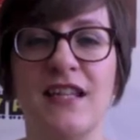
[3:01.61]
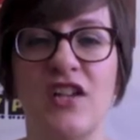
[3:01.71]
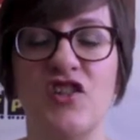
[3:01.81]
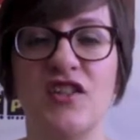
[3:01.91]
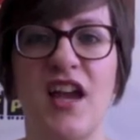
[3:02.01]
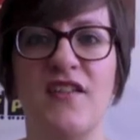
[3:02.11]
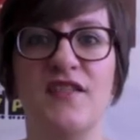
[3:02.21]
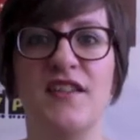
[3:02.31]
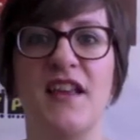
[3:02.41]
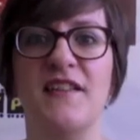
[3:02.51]
that just kind of
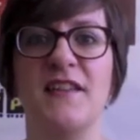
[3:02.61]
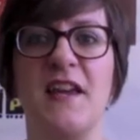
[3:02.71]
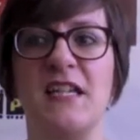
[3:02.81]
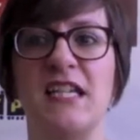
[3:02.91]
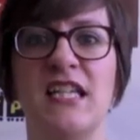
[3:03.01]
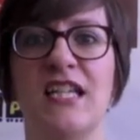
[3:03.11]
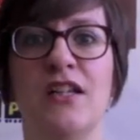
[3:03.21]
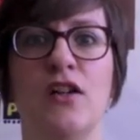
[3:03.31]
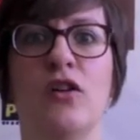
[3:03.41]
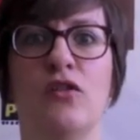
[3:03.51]
says, like,
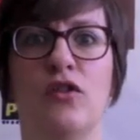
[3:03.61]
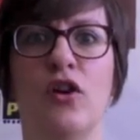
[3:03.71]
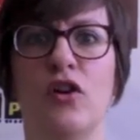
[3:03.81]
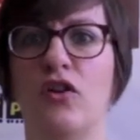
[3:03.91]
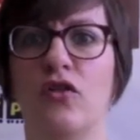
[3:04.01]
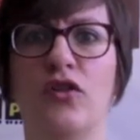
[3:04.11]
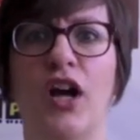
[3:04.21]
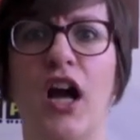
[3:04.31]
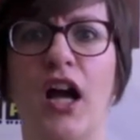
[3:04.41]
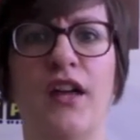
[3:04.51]
girl,
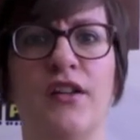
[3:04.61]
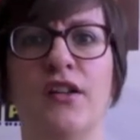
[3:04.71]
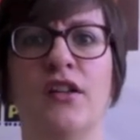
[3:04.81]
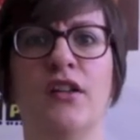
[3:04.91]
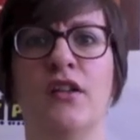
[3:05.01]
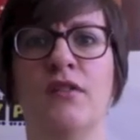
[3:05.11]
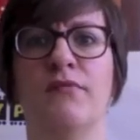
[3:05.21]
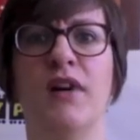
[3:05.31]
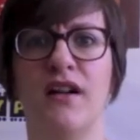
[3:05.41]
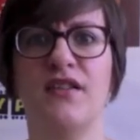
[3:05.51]
cry,
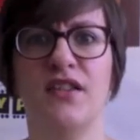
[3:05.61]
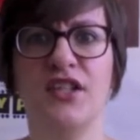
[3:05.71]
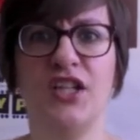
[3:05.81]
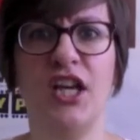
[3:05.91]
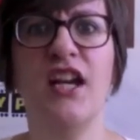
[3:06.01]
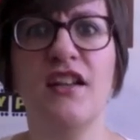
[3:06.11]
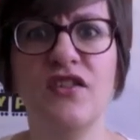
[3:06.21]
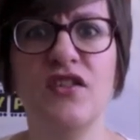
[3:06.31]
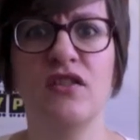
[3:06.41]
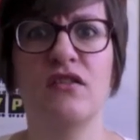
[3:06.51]
must, kiss.